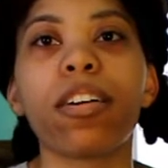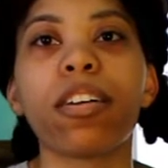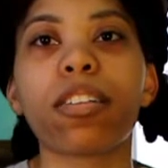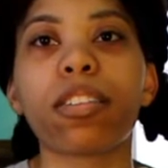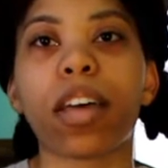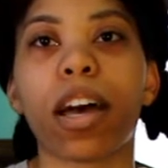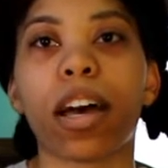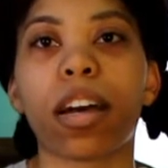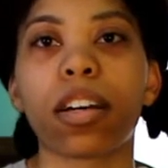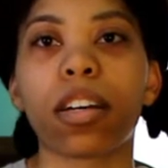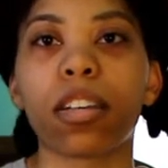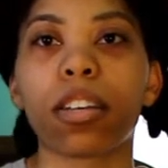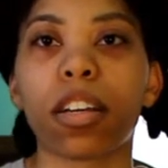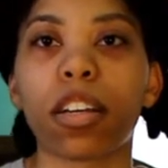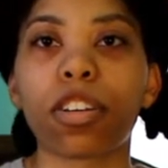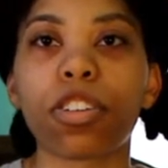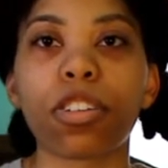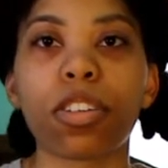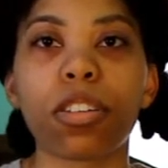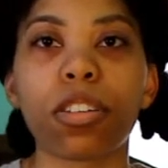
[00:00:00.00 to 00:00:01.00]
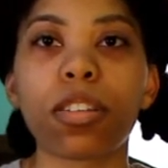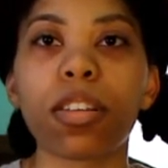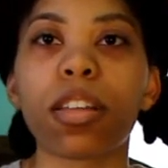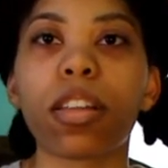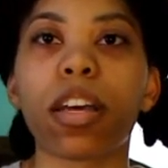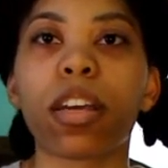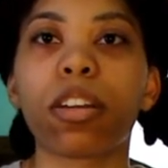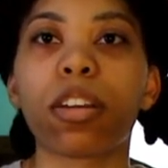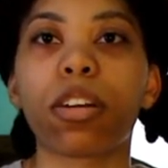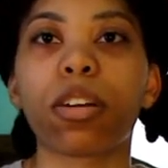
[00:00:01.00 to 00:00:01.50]
that connection to
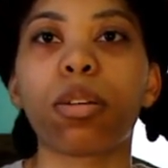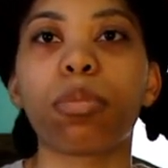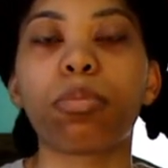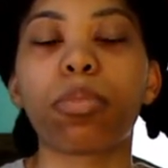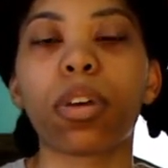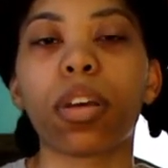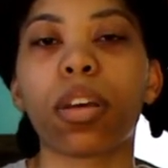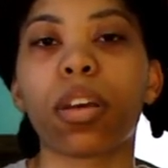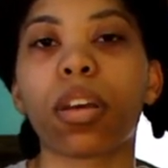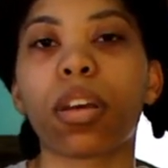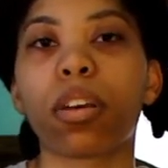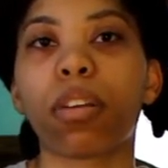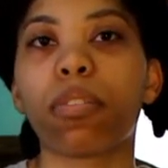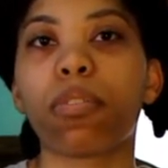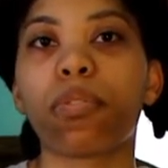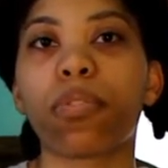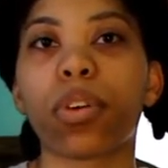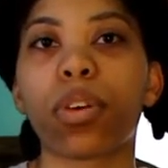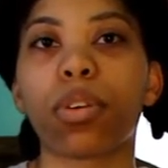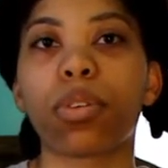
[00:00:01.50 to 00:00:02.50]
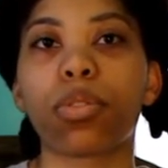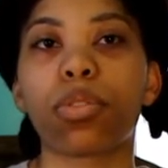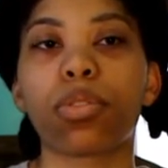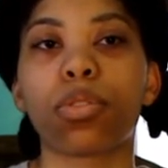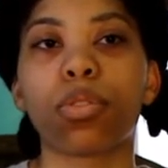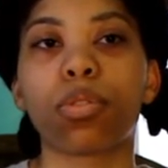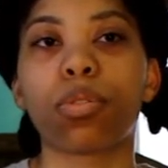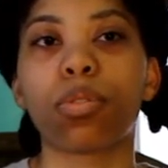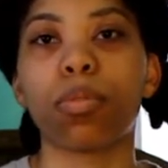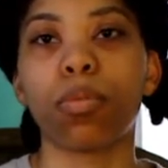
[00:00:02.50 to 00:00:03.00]
line up and for you
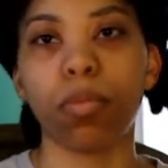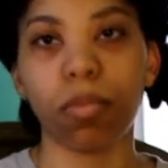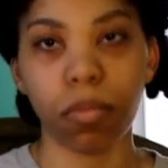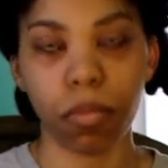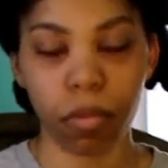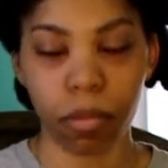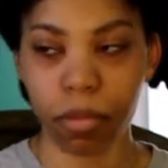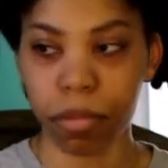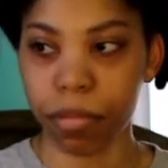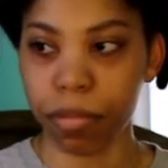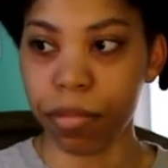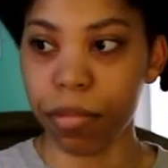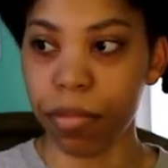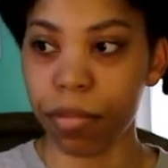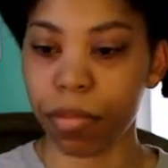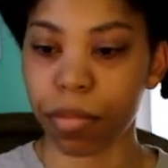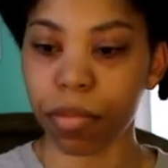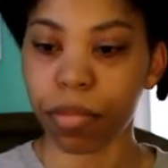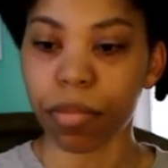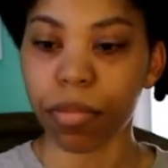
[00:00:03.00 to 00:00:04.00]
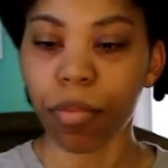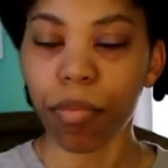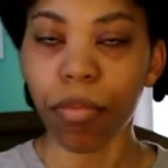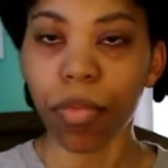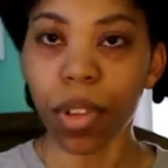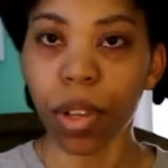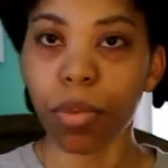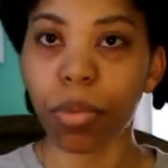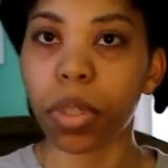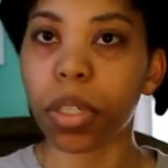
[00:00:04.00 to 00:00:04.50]
to
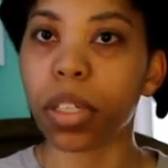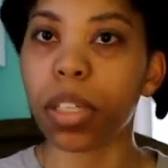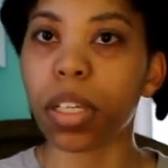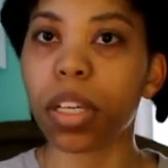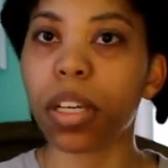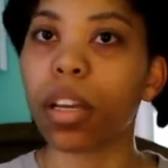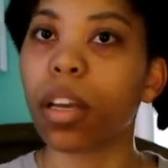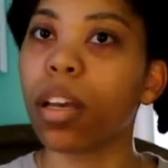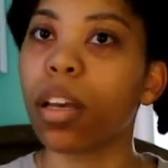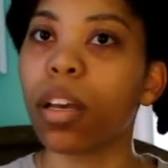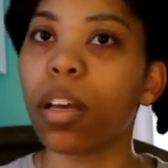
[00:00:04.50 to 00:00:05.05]
really